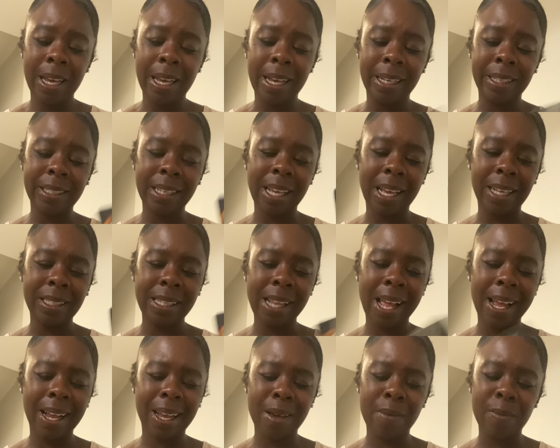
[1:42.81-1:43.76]
it's, it's
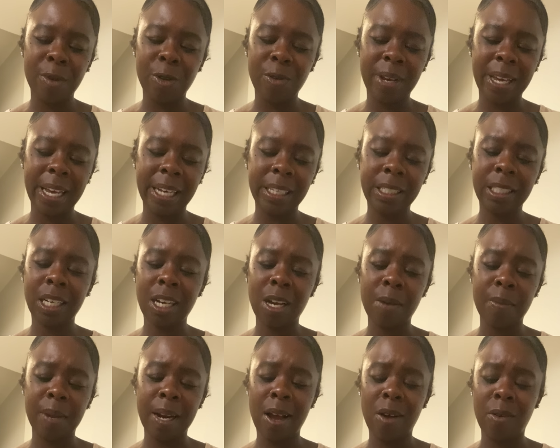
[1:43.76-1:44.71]
like communication
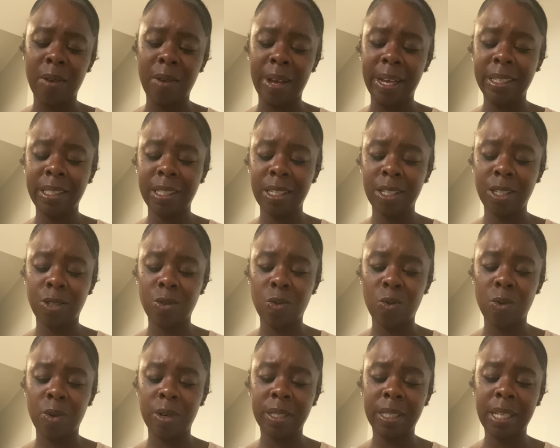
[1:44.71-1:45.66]
coming out. Ace of
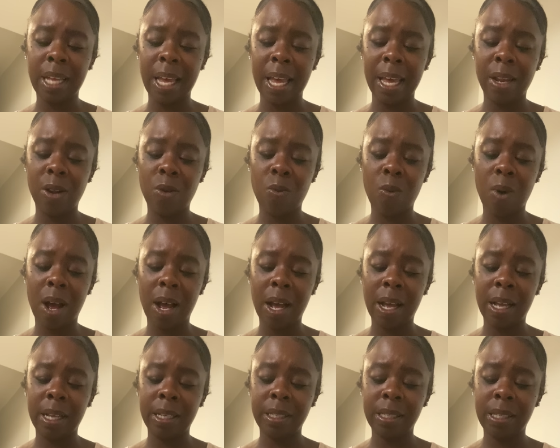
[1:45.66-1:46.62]
Swords, the Eight of
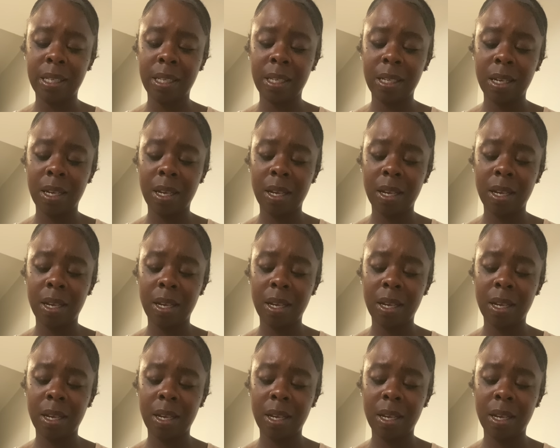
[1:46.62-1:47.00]
Wands.